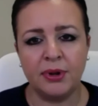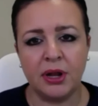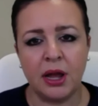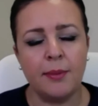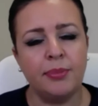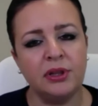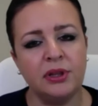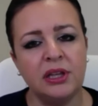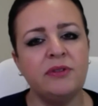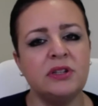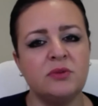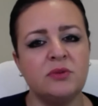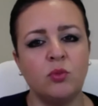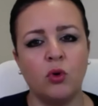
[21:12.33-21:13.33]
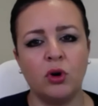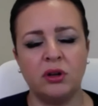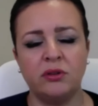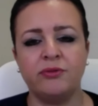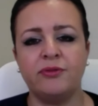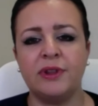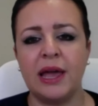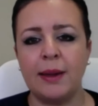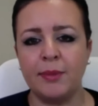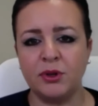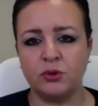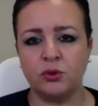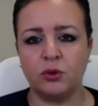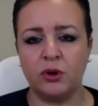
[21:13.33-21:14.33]
but I believe it is more
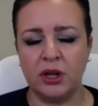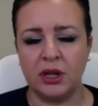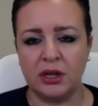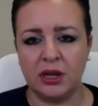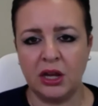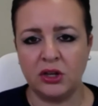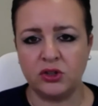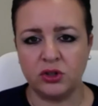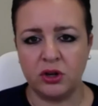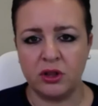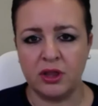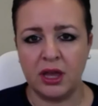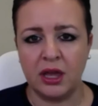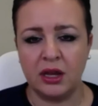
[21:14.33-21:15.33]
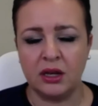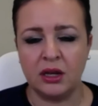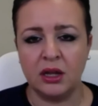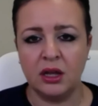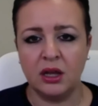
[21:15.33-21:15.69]
inflammatory in nature than